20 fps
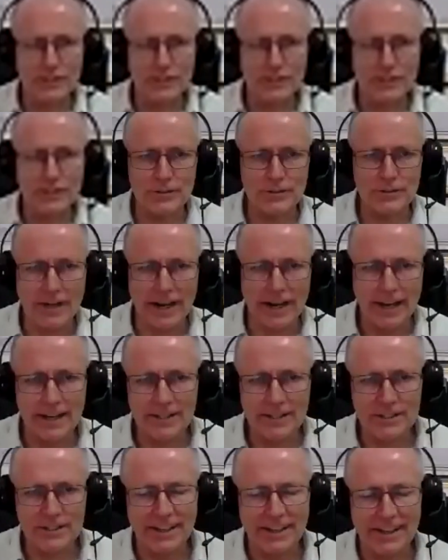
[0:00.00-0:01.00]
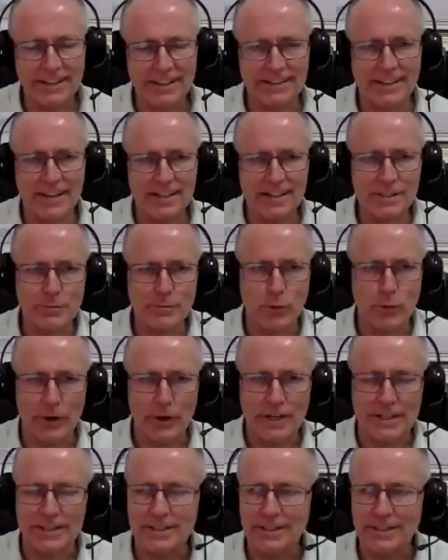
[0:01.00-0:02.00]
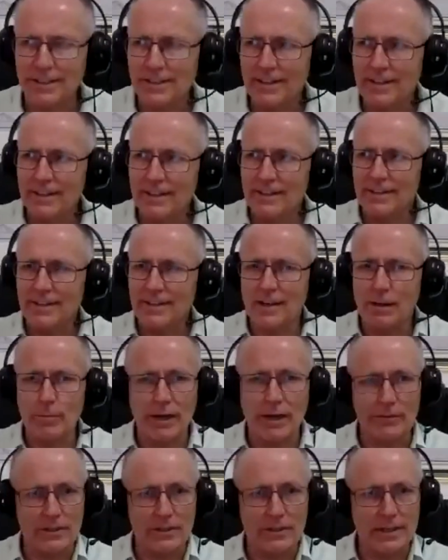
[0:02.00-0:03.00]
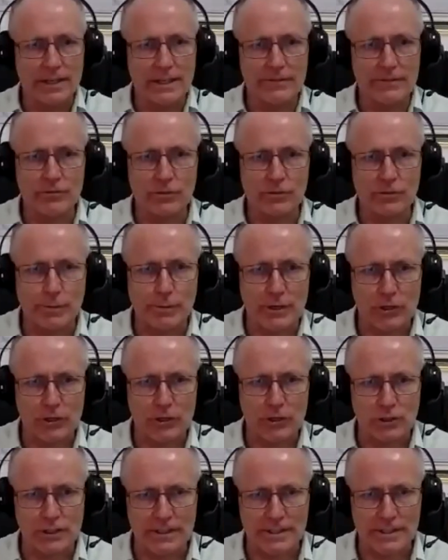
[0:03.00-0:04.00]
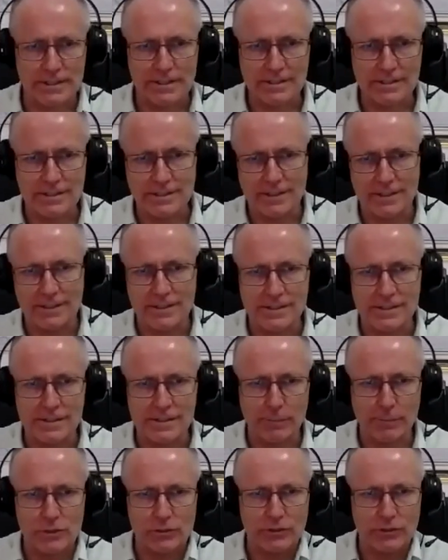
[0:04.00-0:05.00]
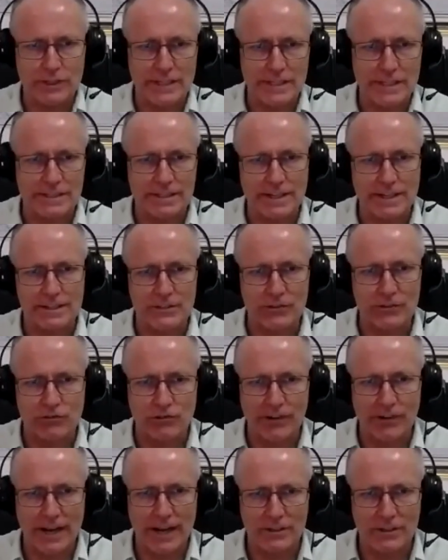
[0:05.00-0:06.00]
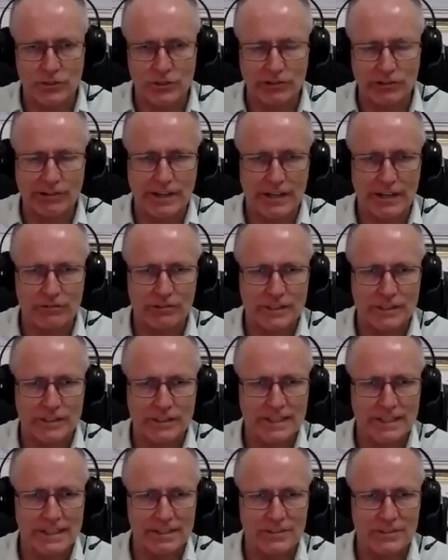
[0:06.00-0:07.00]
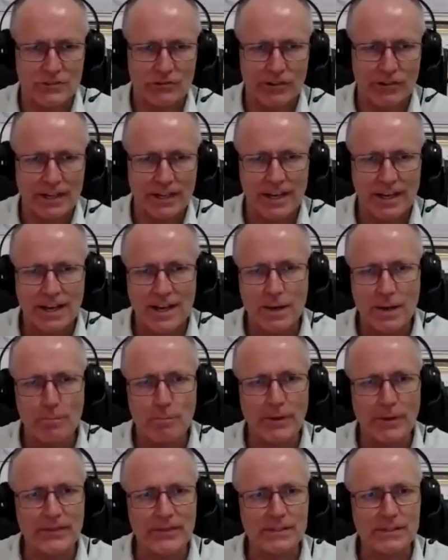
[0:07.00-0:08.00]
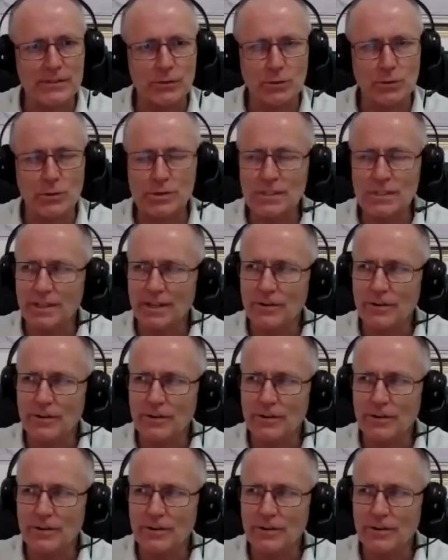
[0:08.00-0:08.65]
add to that last point about the need for specialists in special needs dentistry and geriatric dentistry, but there's also a